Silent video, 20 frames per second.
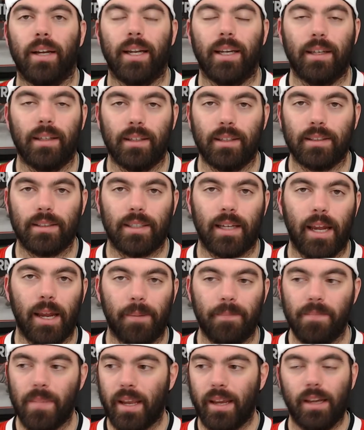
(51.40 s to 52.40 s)
in this game.
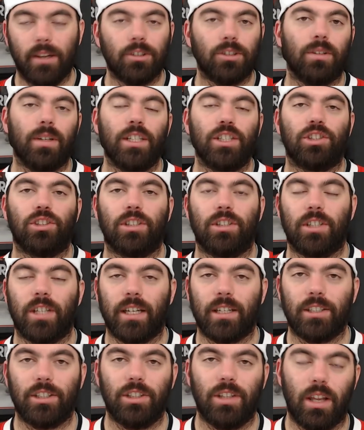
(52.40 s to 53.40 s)
He also had
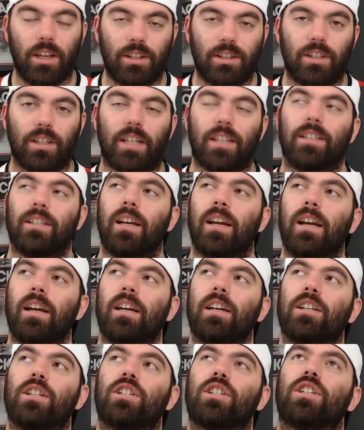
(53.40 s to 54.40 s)
six
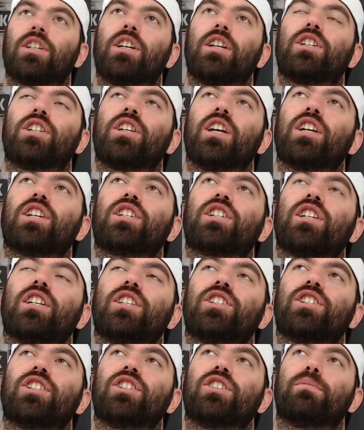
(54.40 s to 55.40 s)

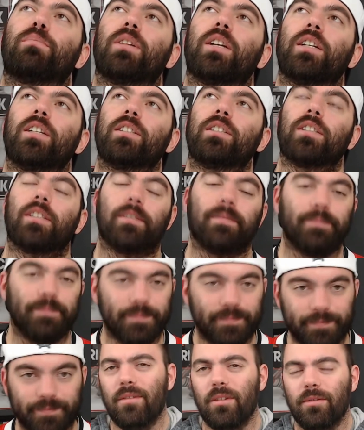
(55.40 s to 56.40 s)
switches, please.
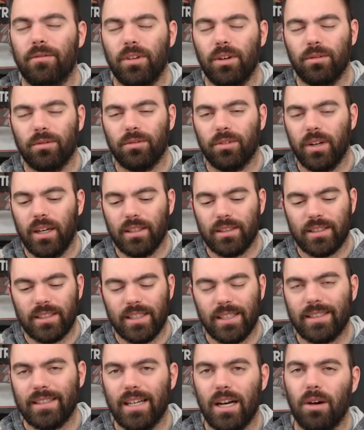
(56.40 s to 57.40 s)
Feel free to
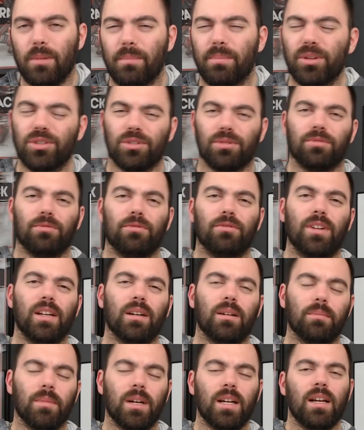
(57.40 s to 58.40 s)
sit down, put your feet
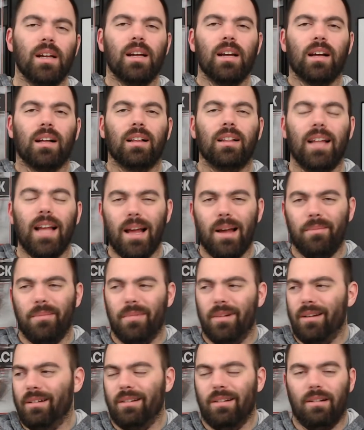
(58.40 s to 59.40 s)
up.
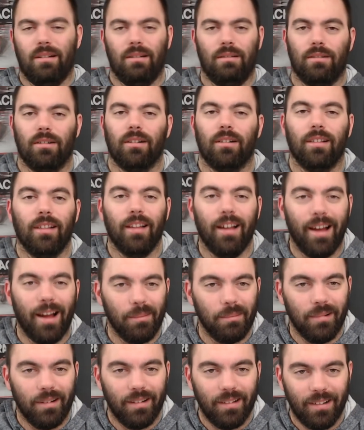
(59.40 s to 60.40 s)

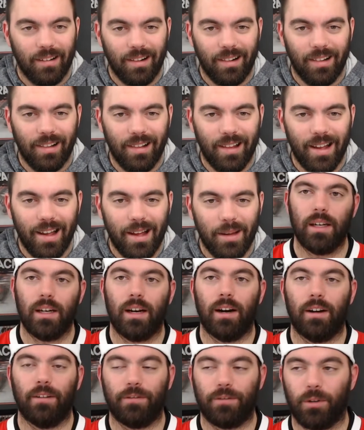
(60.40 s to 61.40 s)
Lab.
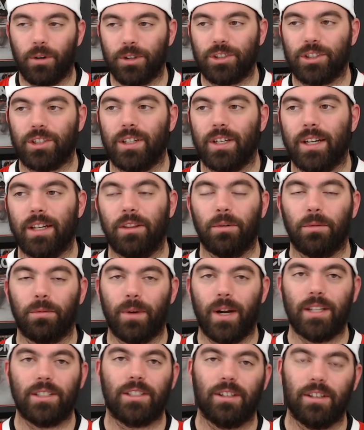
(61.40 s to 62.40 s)
Unfortunately, the
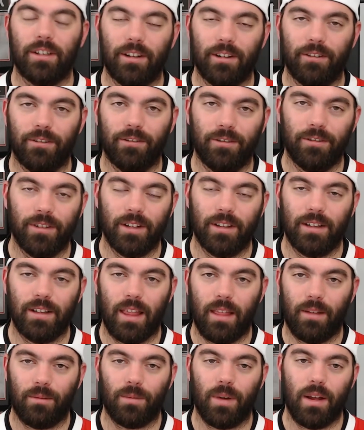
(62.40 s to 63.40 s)
rest of
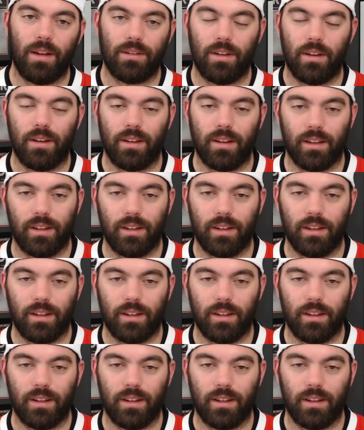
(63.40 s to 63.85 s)
the